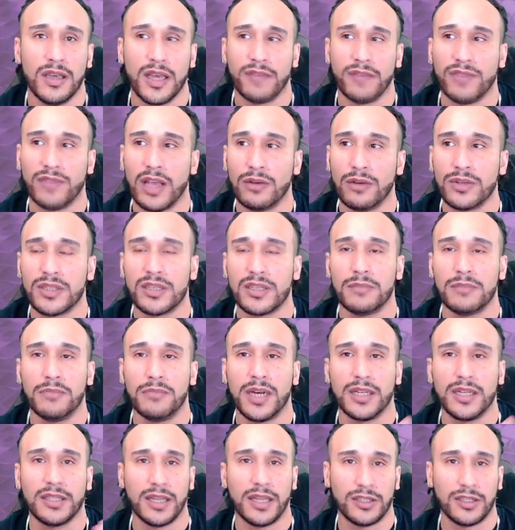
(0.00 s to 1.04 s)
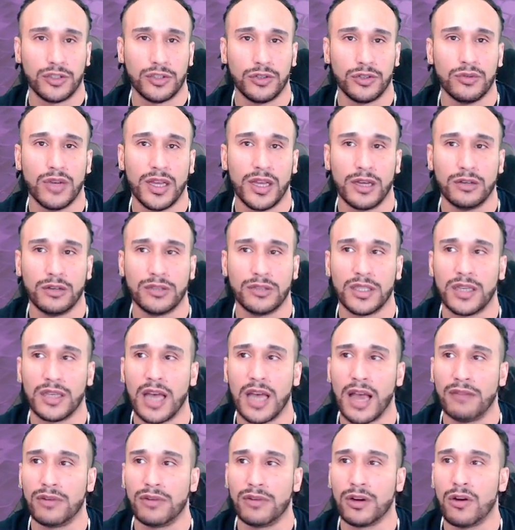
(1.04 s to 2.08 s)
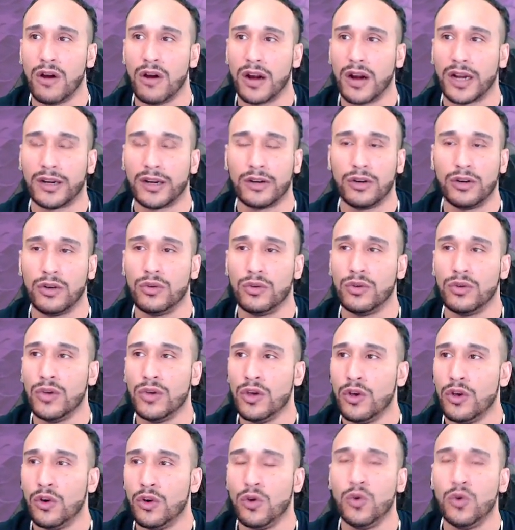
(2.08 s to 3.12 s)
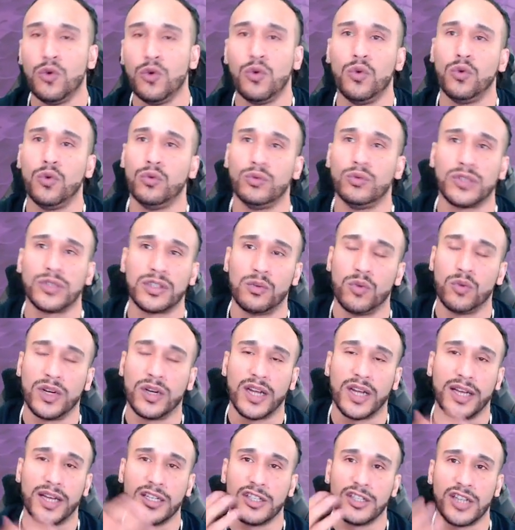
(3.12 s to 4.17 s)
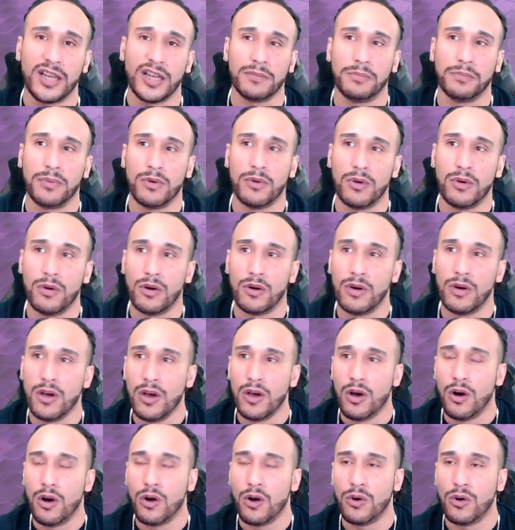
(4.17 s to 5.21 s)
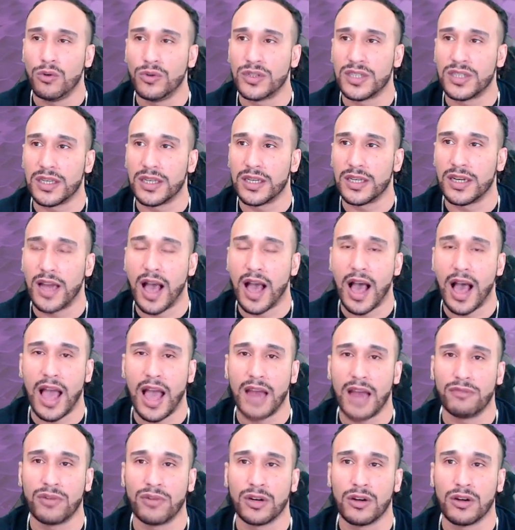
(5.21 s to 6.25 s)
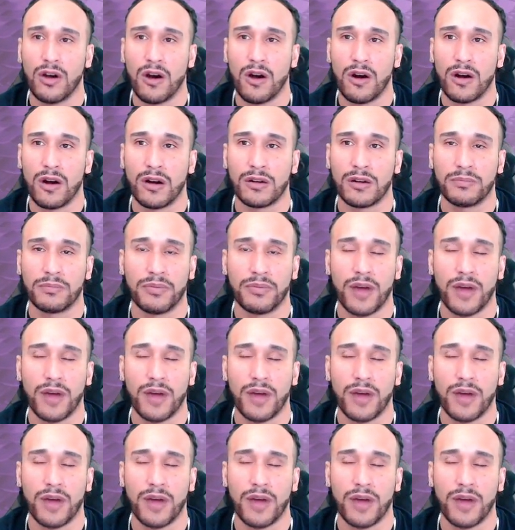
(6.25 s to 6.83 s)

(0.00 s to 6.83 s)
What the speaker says: If that was somebody that you held in high regard, I don't know who someone like Jake Paul holds in high regard.